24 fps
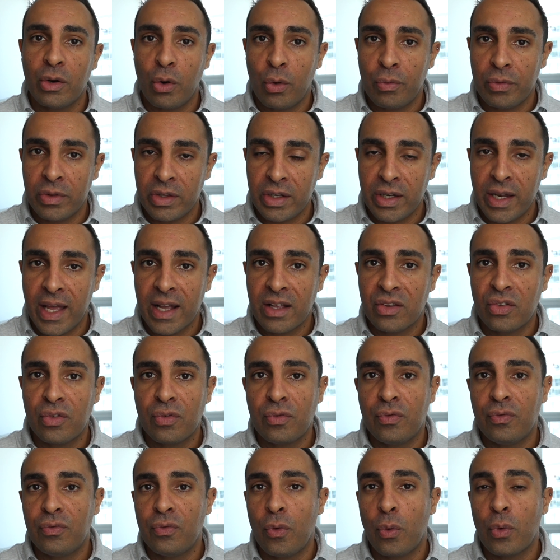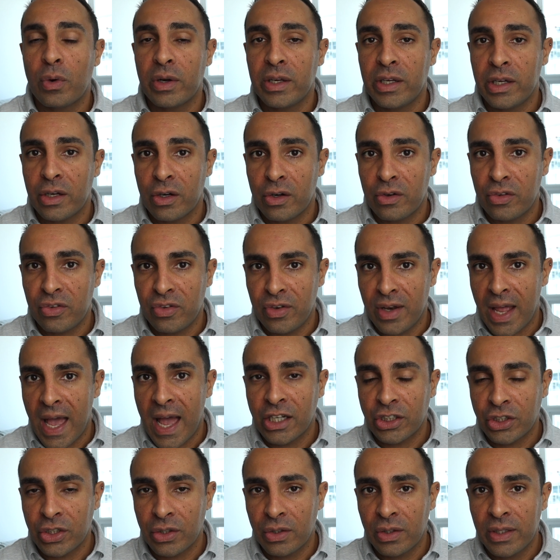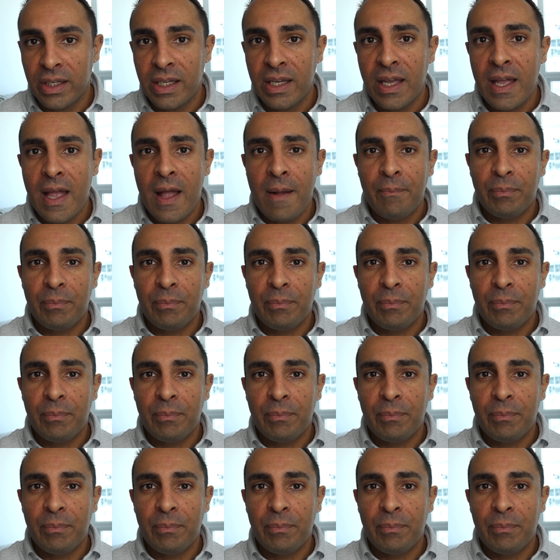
over the next 4 years nationally.